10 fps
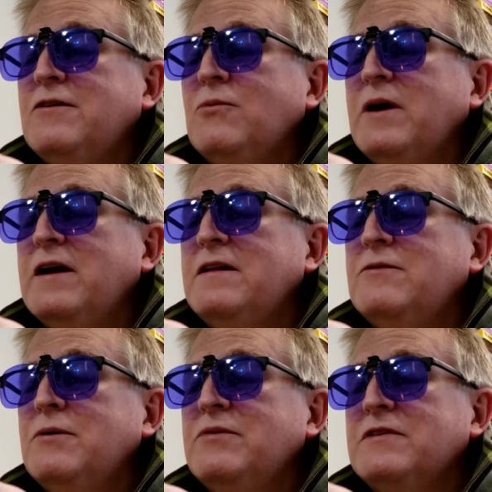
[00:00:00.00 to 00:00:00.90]
well,
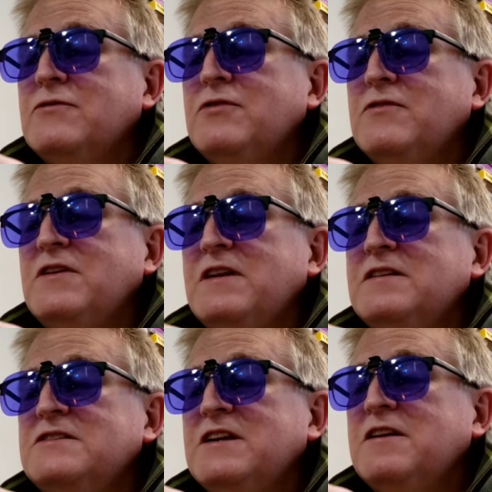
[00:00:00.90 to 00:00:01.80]
what was it,
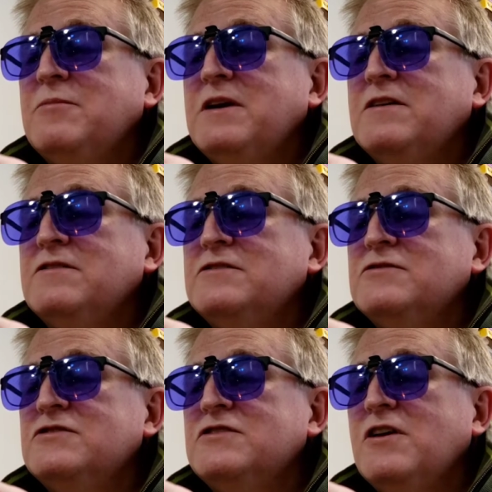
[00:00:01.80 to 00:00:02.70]
15 centimeters
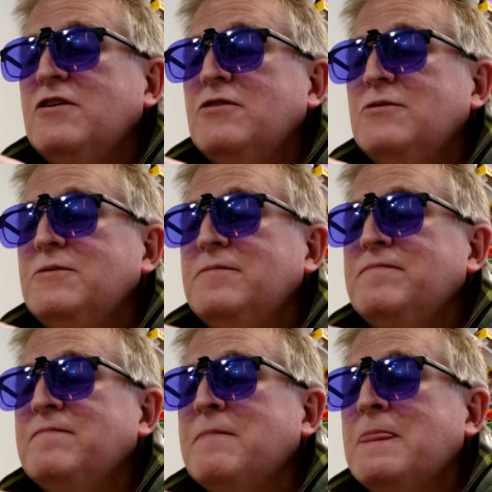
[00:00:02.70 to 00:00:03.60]
of snow?
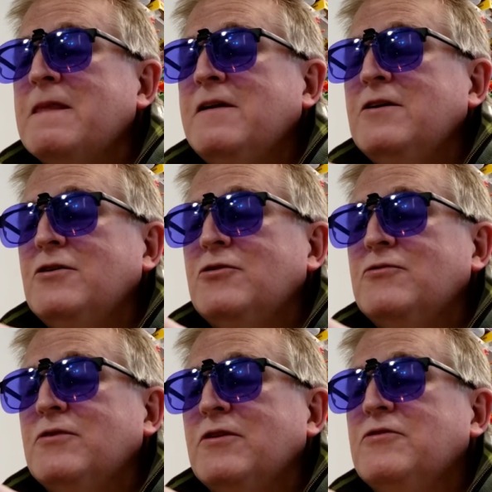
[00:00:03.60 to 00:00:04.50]
Or
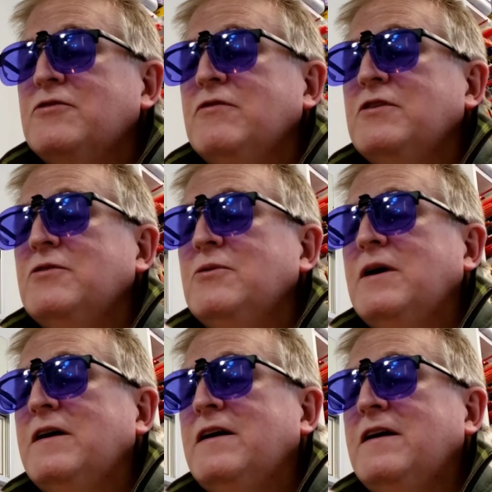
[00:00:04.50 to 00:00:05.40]
for those of you
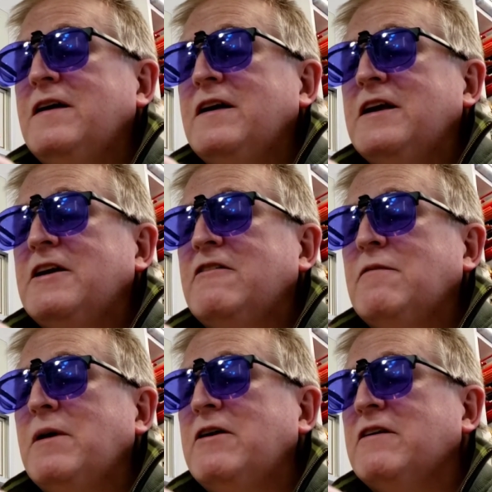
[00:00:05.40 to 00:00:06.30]
in our
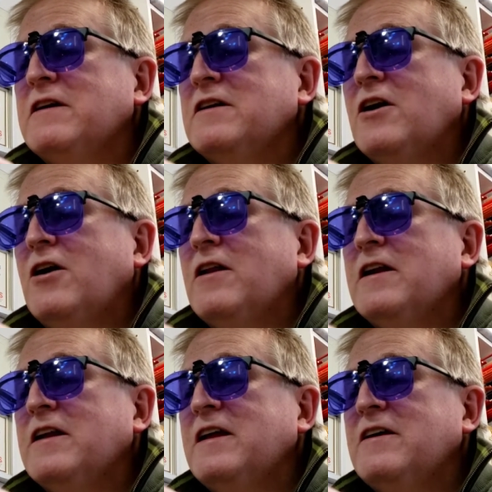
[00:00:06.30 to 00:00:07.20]
American
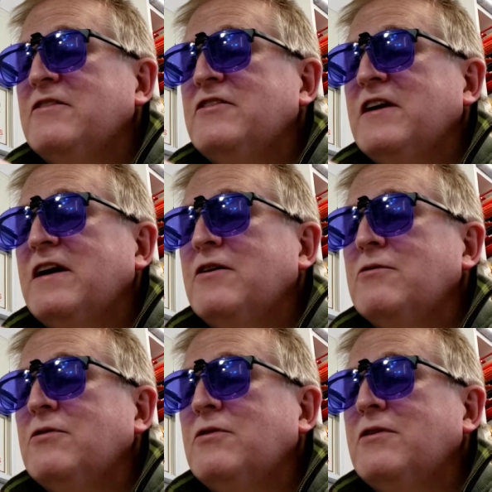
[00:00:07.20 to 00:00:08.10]
colony down south,
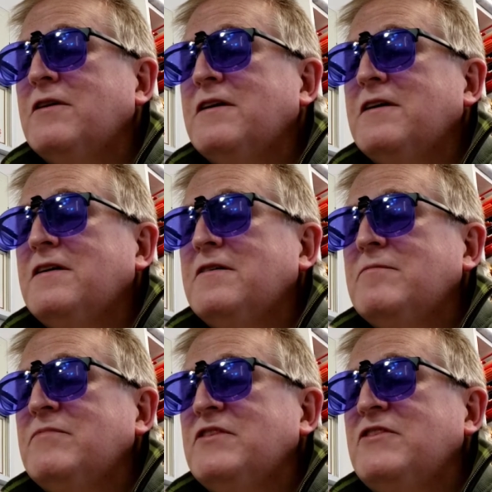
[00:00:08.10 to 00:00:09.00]

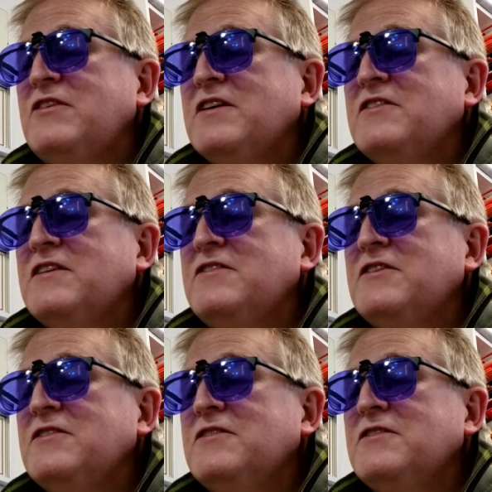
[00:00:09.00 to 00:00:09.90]
6
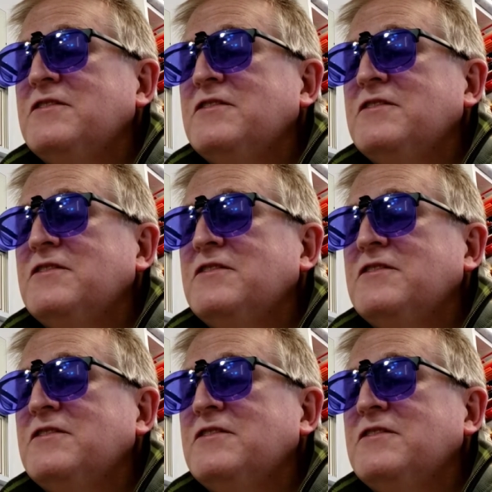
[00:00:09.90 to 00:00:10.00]
inches.